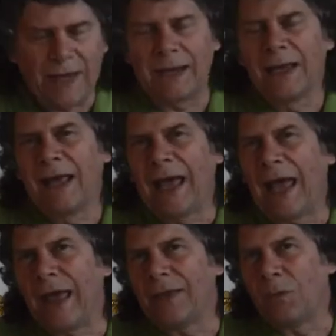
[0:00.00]
that
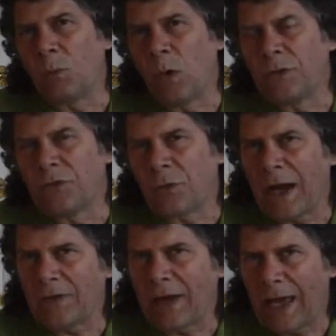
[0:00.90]
when
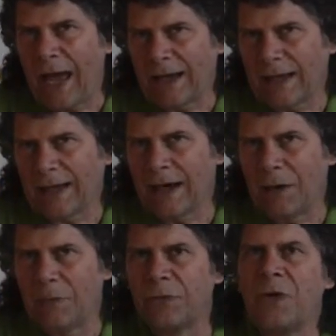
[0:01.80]
stress
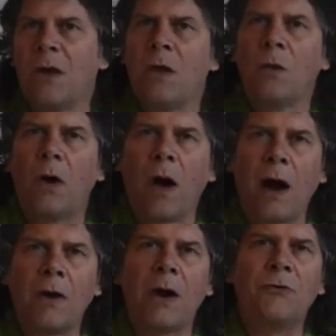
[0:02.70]
comes,
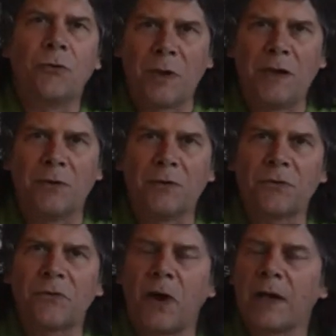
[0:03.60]
our adrenals
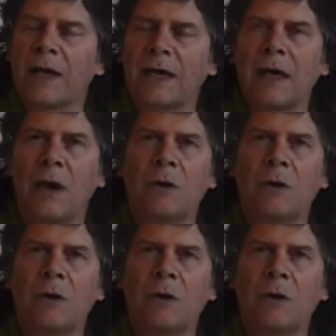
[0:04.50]
start kicking